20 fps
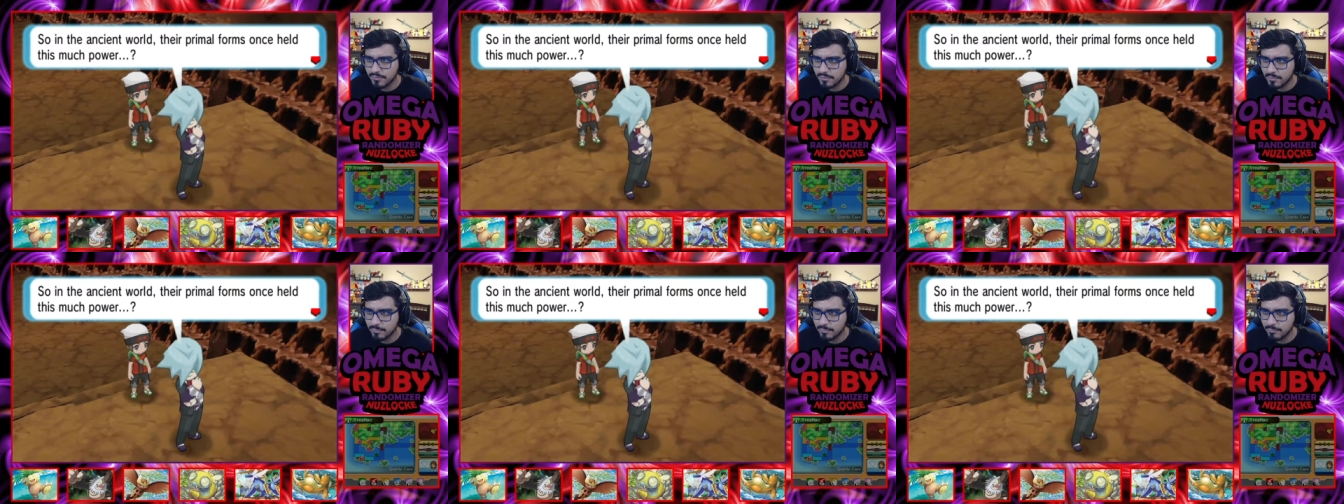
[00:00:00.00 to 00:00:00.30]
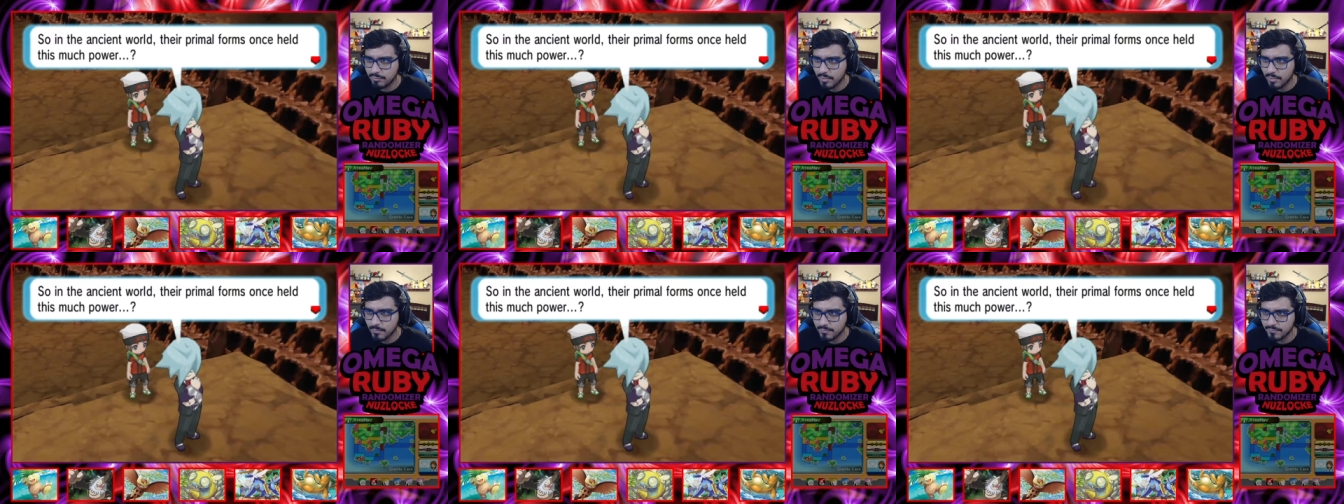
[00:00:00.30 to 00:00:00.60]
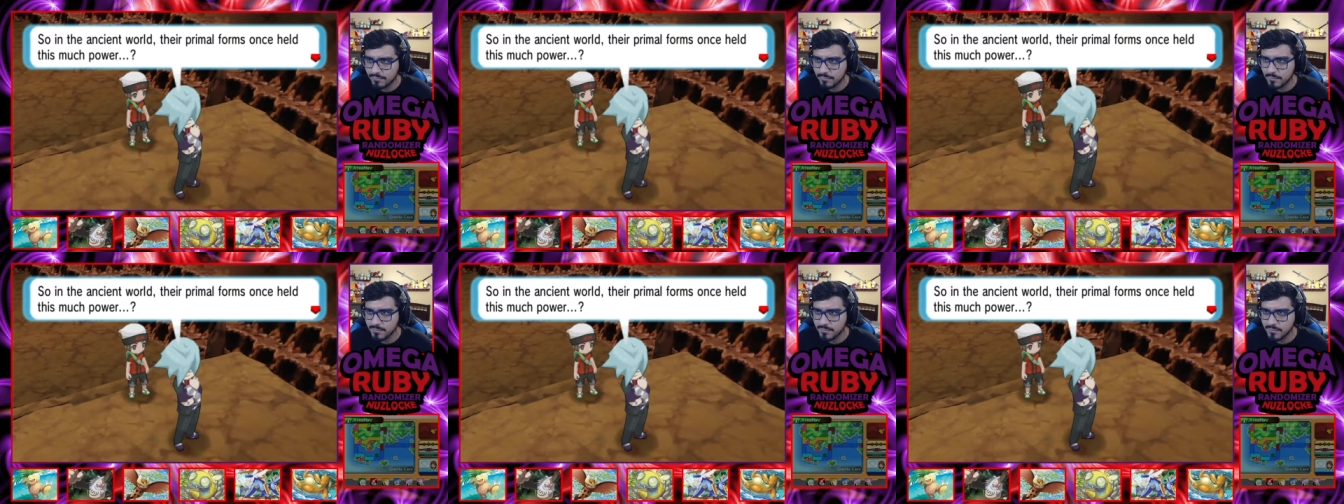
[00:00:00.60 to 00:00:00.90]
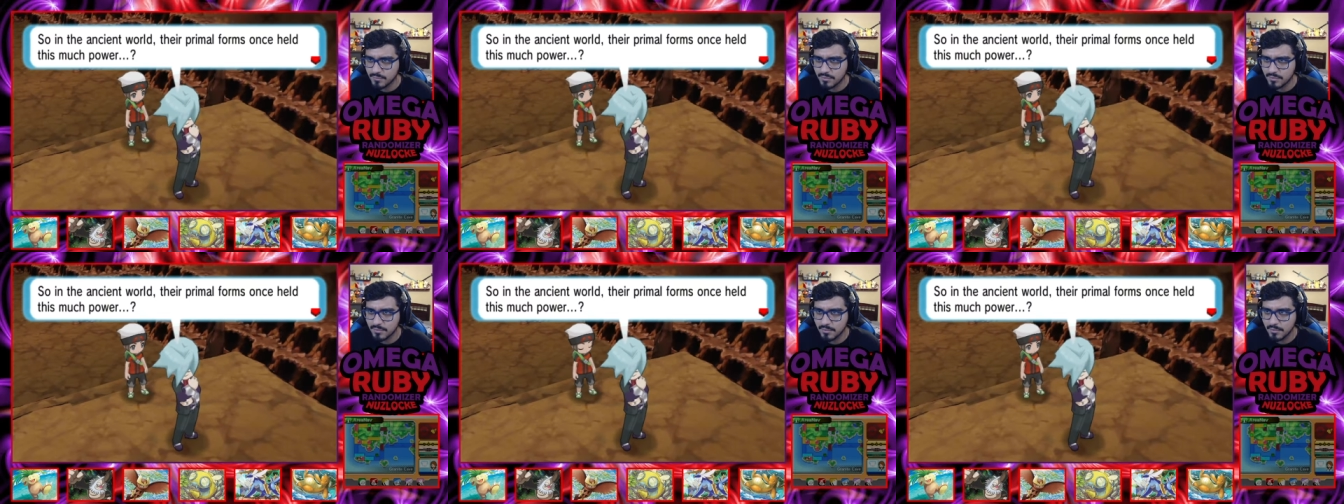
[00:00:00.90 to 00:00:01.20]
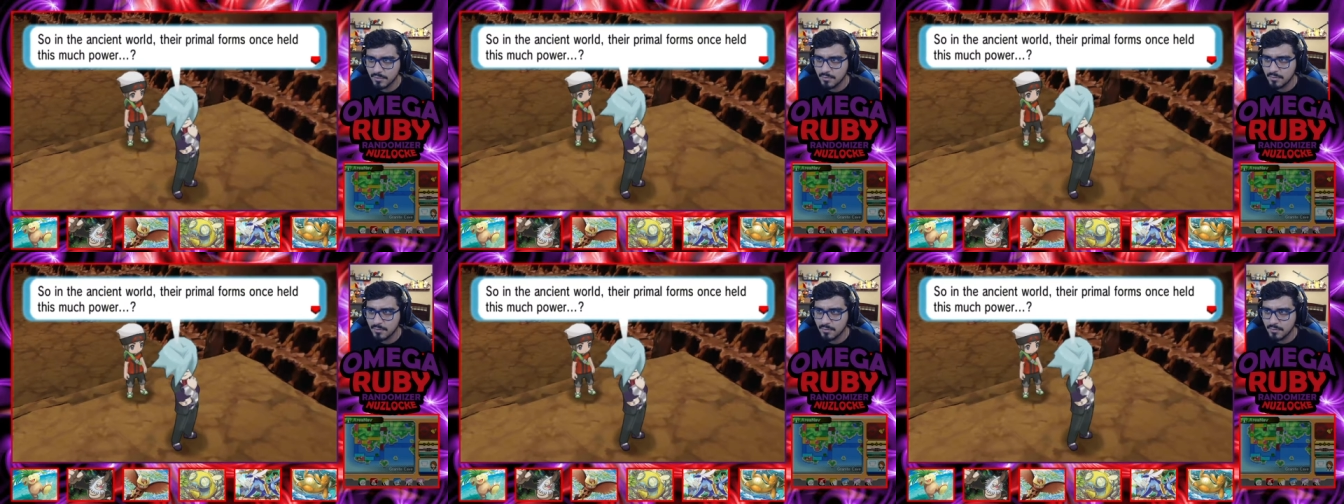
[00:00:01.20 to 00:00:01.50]
their primal forms were
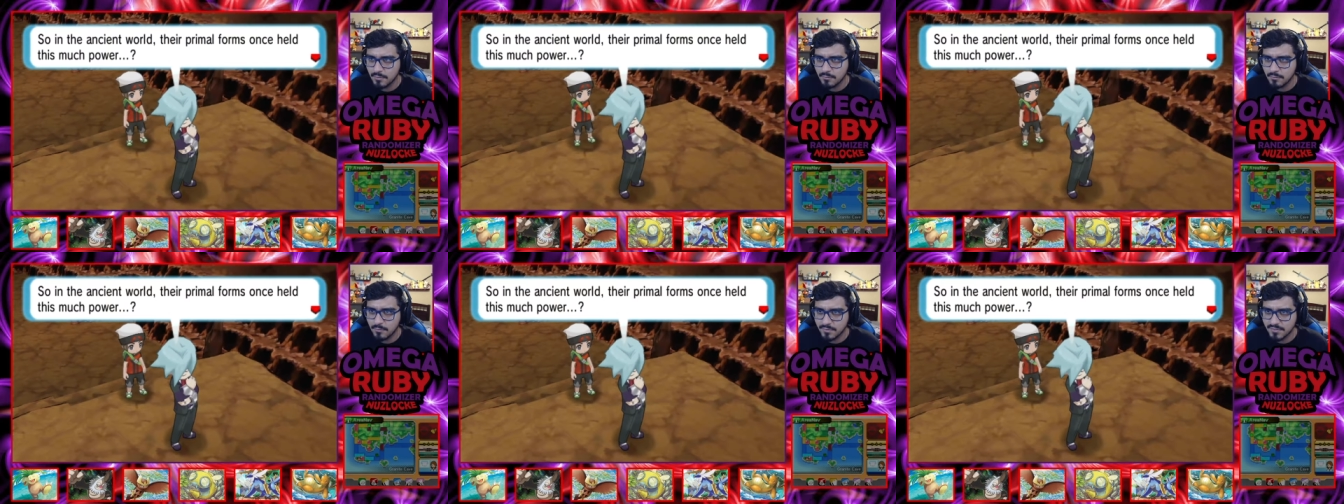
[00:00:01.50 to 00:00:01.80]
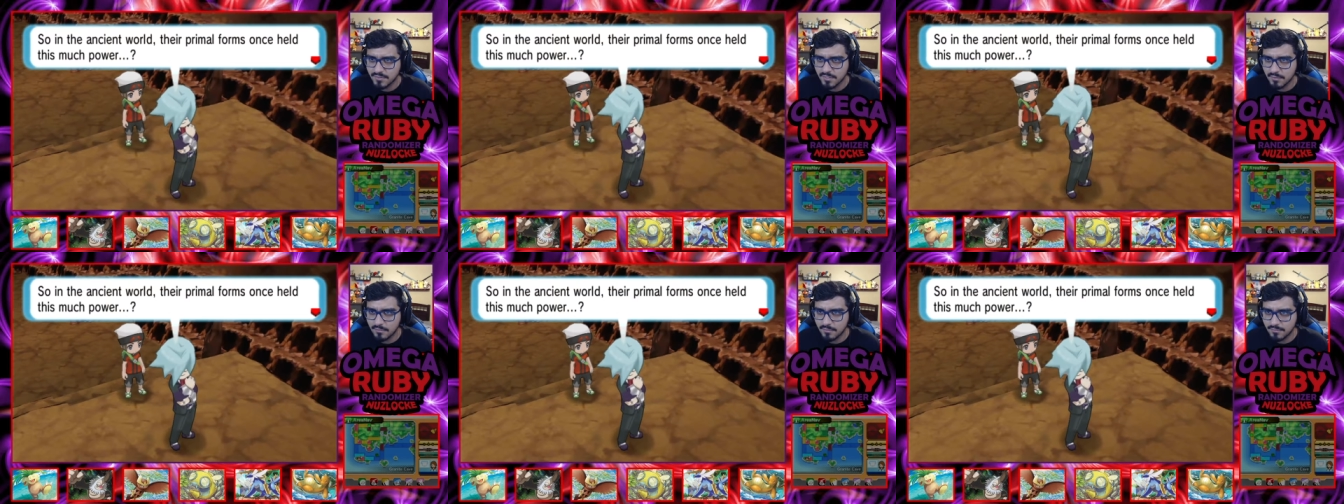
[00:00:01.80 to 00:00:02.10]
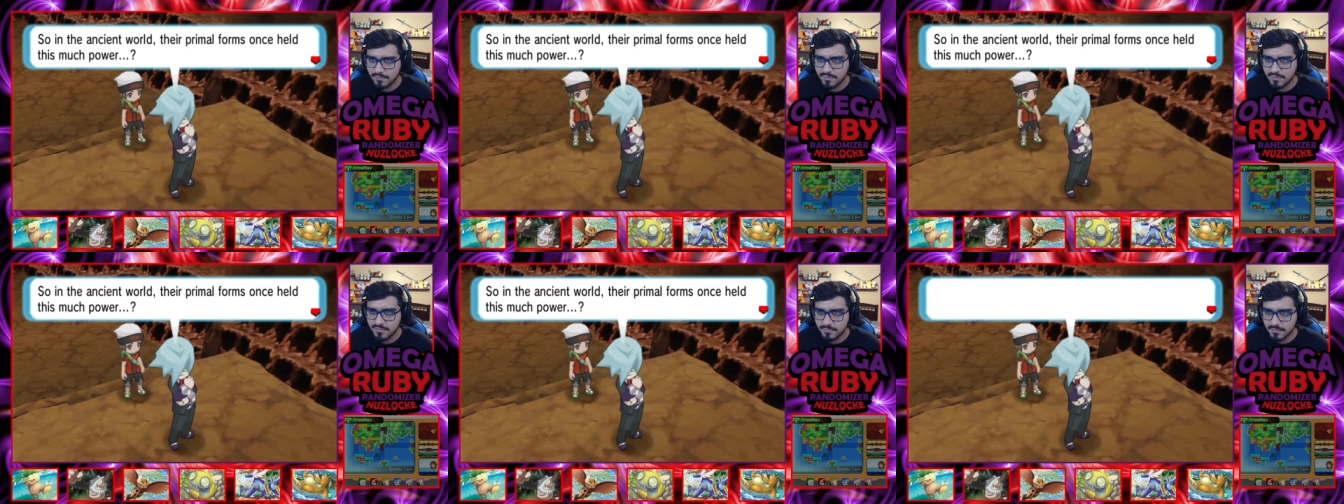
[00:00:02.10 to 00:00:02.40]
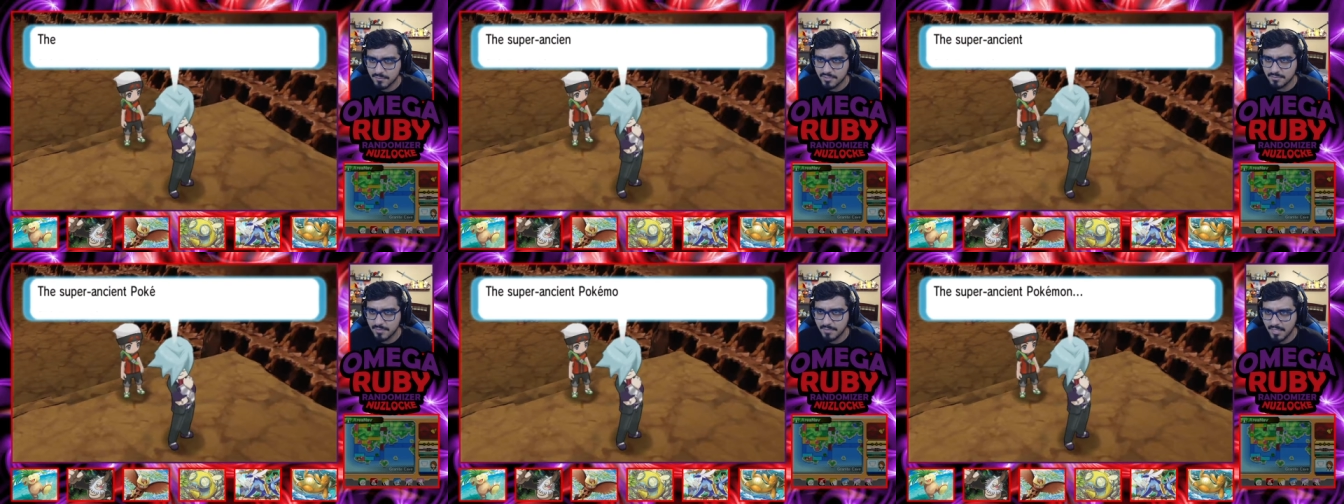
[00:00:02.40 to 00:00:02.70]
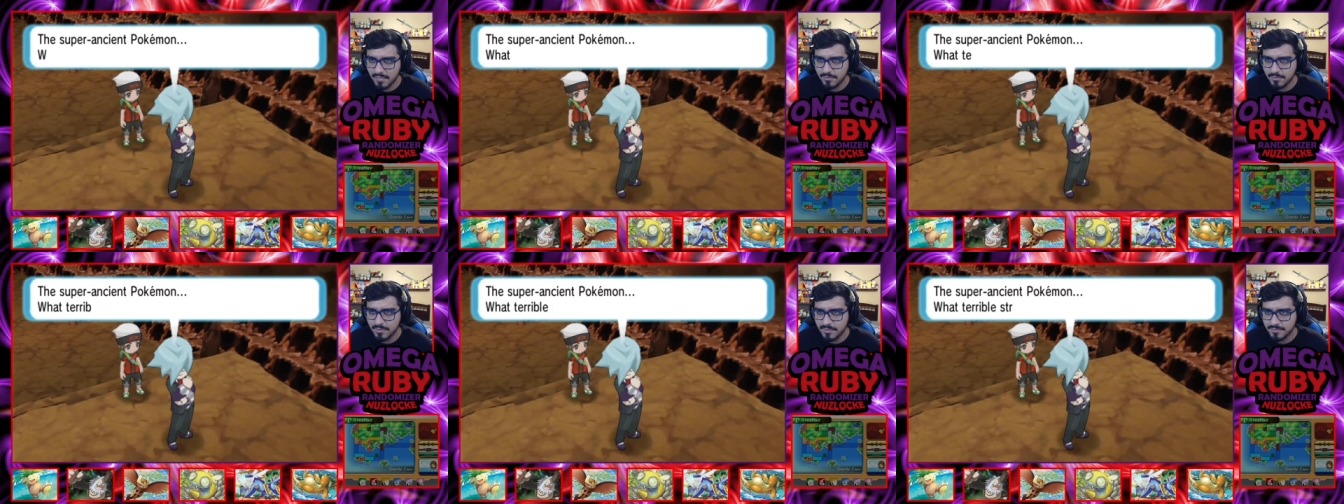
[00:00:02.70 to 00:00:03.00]
once held this much
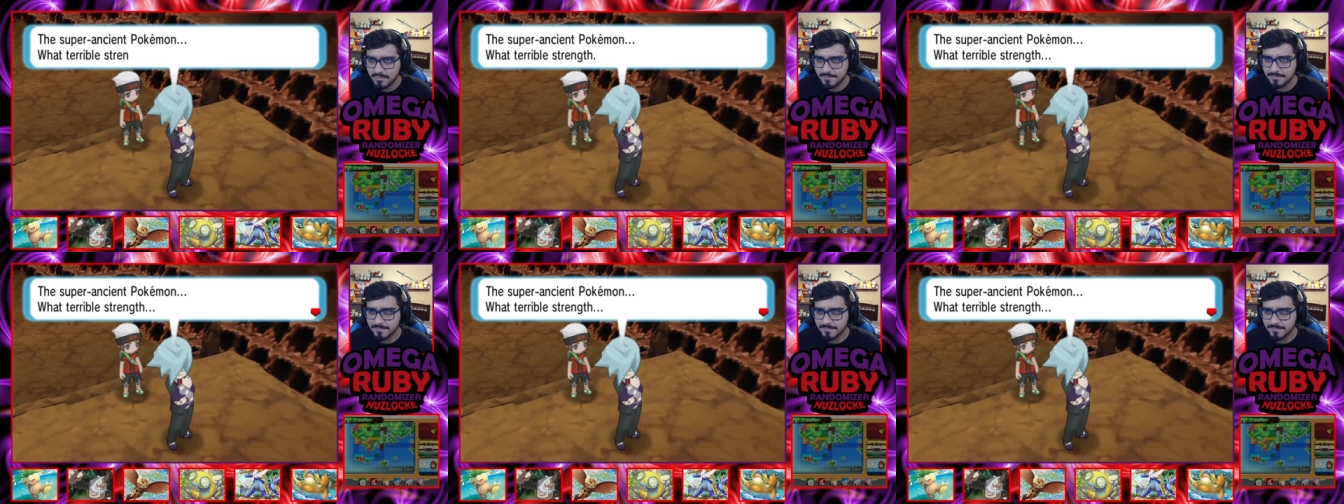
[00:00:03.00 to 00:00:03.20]
power.